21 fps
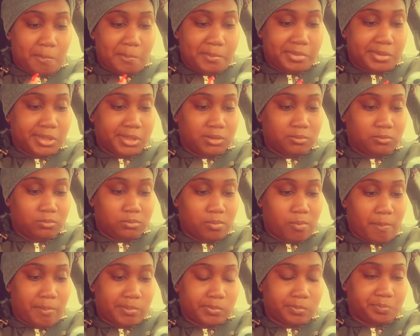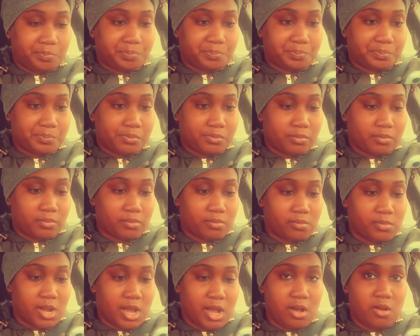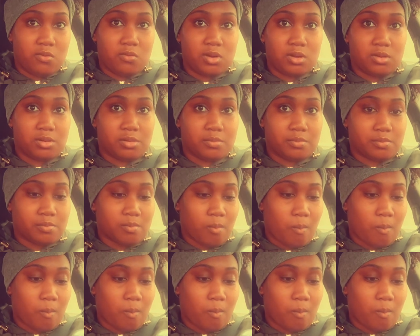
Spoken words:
but I don't want them.